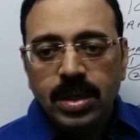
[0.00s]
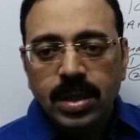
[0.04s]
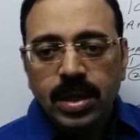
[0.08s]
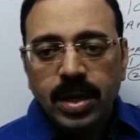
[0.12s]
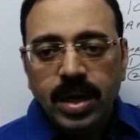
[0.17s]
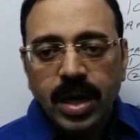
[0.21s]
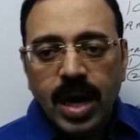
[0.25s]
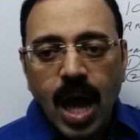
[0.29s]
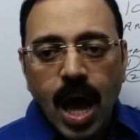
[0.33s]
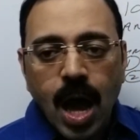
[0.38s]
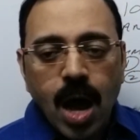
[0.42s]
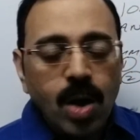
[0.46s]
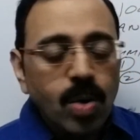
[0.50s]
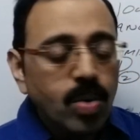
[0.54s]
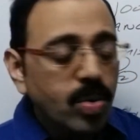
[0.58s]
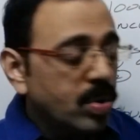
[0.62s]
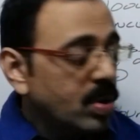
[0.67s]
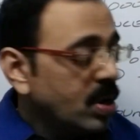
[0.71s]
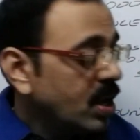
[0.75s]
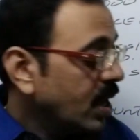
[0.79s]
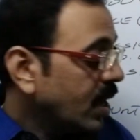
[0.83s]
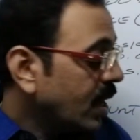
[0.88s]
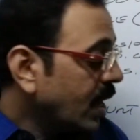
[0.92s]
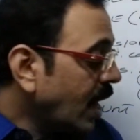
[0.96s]
Now
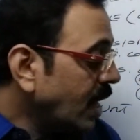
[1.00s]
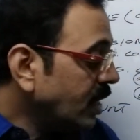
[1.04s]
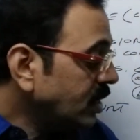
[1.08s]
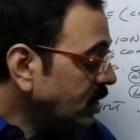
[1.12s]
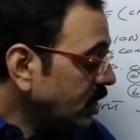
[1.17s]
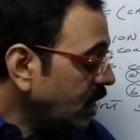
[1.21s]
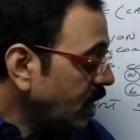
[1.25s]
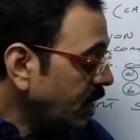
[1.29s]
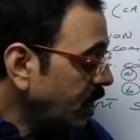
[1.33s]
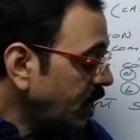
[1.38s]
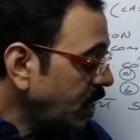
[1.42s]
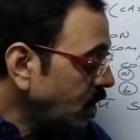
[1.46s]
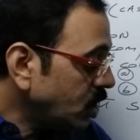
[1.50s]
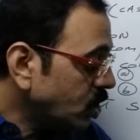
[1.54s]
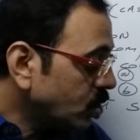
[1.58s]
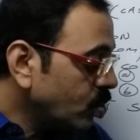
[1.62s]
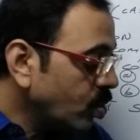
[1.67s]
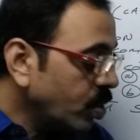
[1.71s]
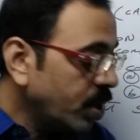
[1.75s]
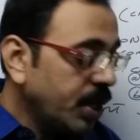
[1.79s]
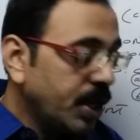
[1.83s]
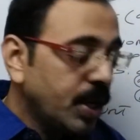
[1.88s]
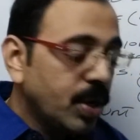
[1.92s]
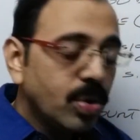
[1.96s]
consignee is
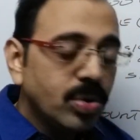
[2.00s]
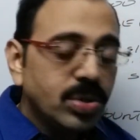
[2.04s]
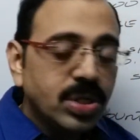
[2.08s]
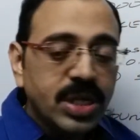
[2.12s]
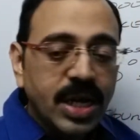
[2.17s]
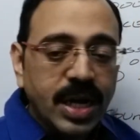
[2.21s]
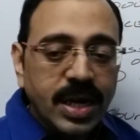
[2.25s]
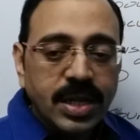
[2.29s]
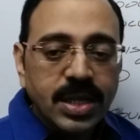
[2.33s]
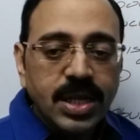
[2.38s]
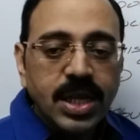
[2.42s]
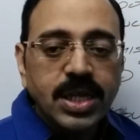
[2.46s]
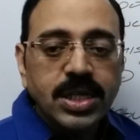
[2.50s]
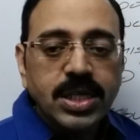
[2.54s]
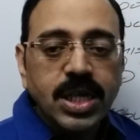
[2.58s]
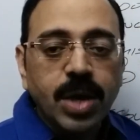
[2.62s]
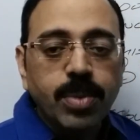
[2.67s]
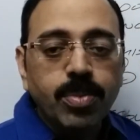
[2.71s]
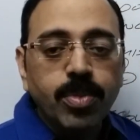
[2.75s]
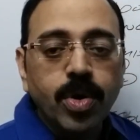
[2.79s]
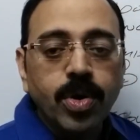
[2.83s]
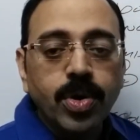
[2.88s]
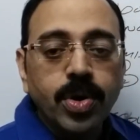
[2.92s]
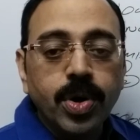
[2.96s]
going to send this
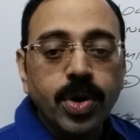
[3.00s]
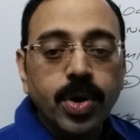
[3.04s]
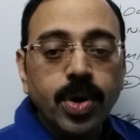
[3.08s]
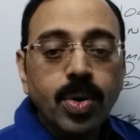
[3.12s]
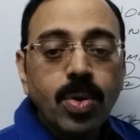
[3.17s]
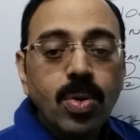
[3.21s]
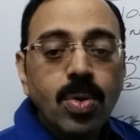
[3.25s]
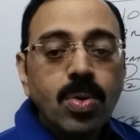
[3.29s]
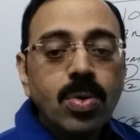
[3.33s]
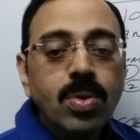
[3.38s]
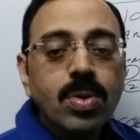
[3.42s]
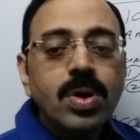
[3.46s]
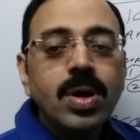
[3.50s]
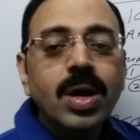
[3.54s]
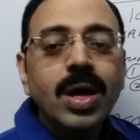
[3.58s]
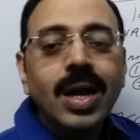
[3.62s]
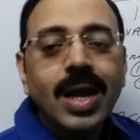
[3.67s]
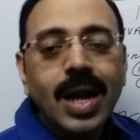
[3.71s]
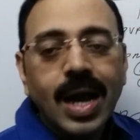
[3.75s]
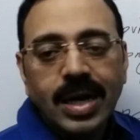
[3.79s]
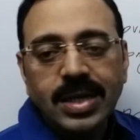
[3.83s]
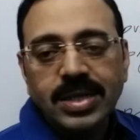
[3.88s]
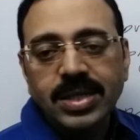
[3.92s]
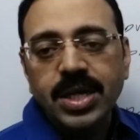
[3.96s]
amount to
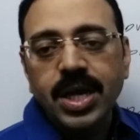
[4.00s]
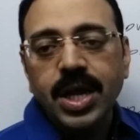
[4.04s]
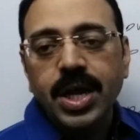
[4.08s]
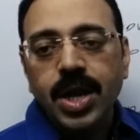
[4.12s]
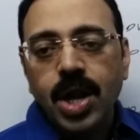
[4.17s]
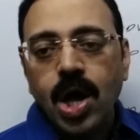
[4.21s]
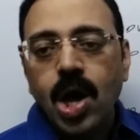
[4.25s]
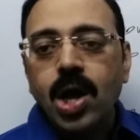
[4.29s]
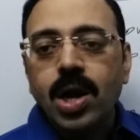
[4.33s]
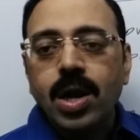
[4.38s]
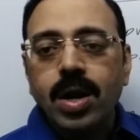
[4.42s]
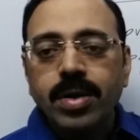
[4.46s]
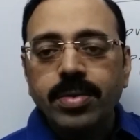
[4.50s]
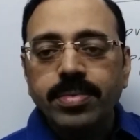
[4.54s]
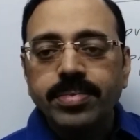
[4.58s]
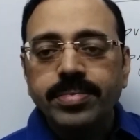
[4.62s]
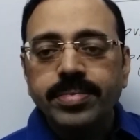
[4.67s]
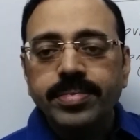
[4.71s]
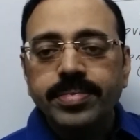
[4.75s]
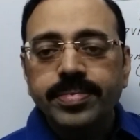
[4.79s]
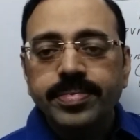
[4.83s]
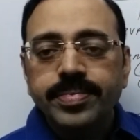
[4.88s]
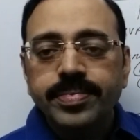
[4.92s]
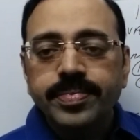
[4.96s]
consignor.
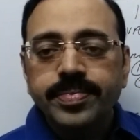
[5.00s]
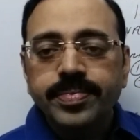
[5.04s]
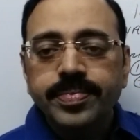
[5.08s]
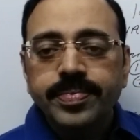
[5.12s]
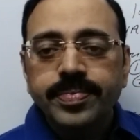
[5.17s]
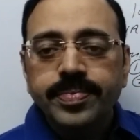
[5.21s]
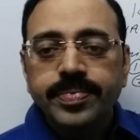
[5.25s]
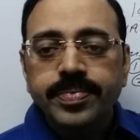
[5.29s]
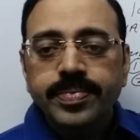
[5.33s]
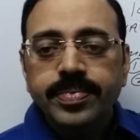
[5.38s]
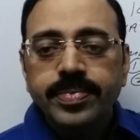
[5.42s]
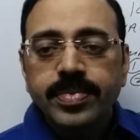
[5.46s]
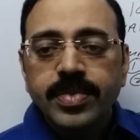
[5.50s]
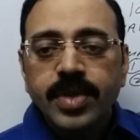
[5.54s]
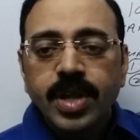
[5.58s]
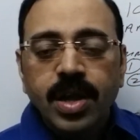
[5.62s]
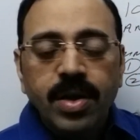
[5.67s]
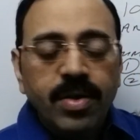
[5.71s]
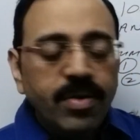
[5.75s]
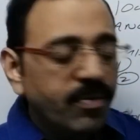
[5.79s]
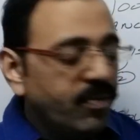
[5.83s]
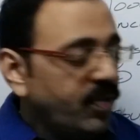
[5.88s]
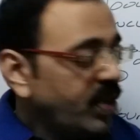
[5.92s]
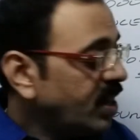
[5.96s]

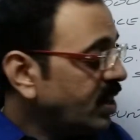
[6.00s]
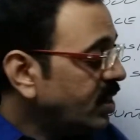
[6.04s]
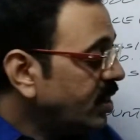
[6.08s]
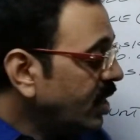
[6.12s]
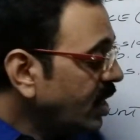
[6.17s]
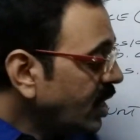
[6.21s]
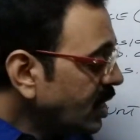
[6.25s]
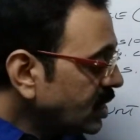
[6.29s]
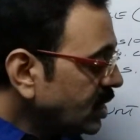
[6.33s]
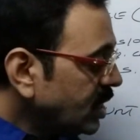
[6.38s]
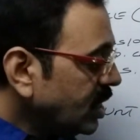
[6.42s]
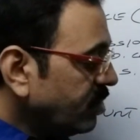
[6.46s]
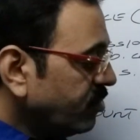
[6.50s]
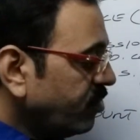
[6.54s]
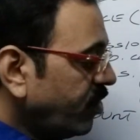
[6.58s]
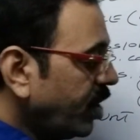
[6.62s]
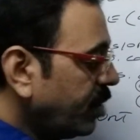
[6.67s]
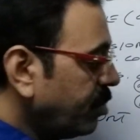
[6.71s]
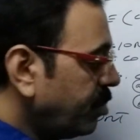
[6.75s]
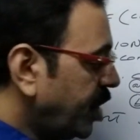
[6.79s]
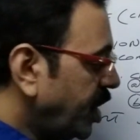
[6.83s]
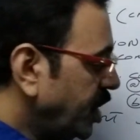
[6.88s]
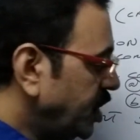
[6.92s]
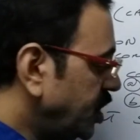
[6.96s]
With this
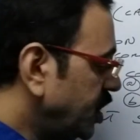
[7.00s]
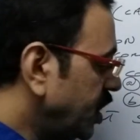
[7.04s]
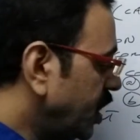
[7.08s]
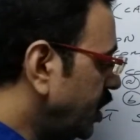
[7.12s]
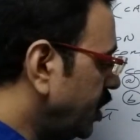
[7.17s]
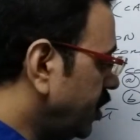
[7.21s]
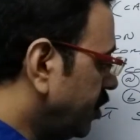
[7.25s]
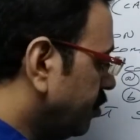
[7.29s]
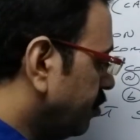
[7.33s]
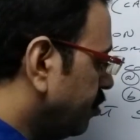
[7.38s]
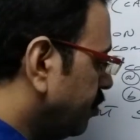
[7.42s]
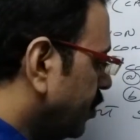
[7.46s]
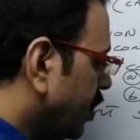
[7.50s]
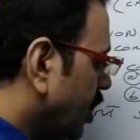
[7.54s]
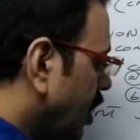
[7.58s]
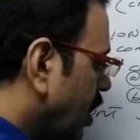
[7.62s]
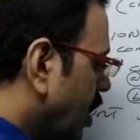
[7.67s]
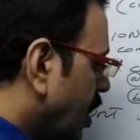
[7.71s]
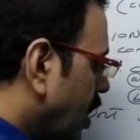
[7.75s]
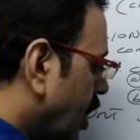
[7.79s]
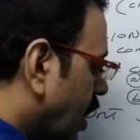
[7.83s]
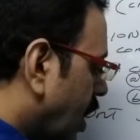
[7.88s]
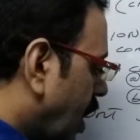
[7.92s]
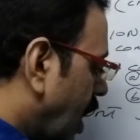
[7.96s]

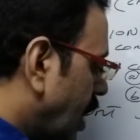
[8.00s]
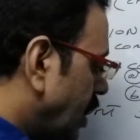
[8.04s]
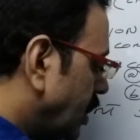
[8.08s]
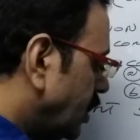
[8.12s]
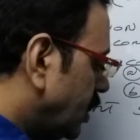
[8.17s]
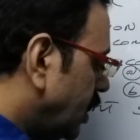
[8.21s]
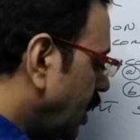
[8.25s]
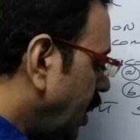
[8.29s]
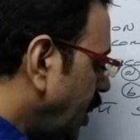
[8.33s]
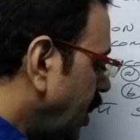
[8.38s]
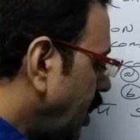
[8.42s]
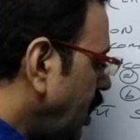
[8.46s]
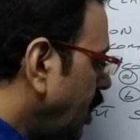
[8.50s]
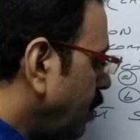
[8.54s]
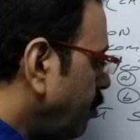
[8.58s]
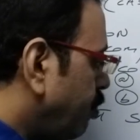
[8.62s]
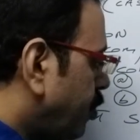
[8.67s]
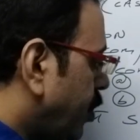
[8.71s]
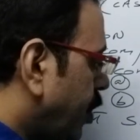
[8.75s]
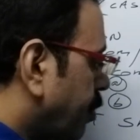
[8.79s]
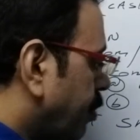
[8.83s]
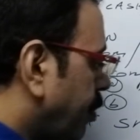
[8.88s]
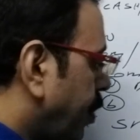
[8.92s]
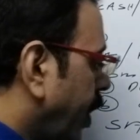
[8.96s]
information, consignee
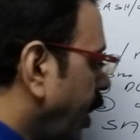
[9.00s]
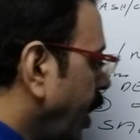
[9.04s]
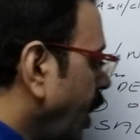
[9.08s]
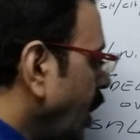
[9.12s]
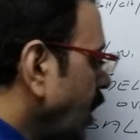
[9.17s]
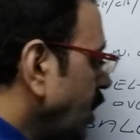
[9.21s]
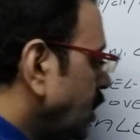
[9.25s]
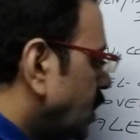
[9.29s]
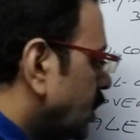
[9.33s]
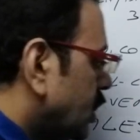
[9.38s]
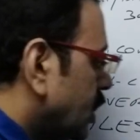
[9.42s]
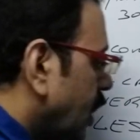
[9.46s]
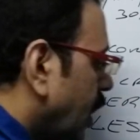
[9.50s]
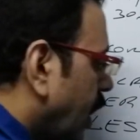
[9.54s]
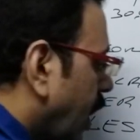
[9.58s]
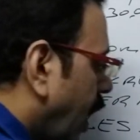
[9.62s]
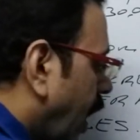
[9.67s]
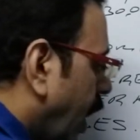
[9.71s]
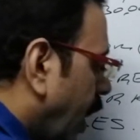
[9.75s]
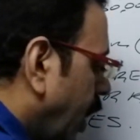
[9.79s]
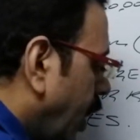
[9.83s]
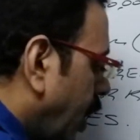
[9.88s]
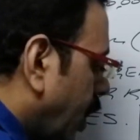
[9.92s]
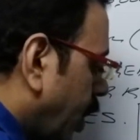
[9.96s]
prepares
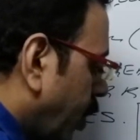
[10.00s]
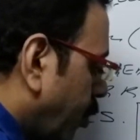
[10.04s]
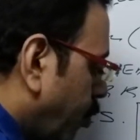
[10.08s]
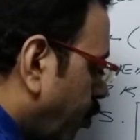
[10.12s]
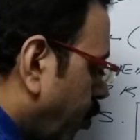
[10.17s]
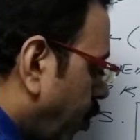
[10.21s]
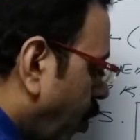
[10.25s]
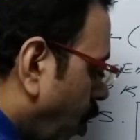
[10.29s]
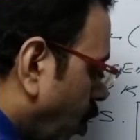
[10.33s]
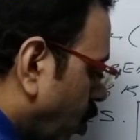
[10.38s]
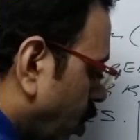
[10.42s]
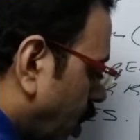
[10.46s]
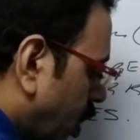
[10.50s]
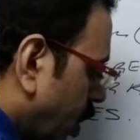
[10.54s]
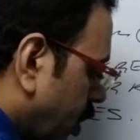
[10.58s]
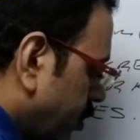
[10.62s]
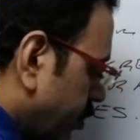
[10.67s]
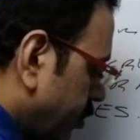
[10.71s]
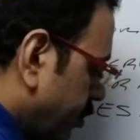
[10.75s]
a report.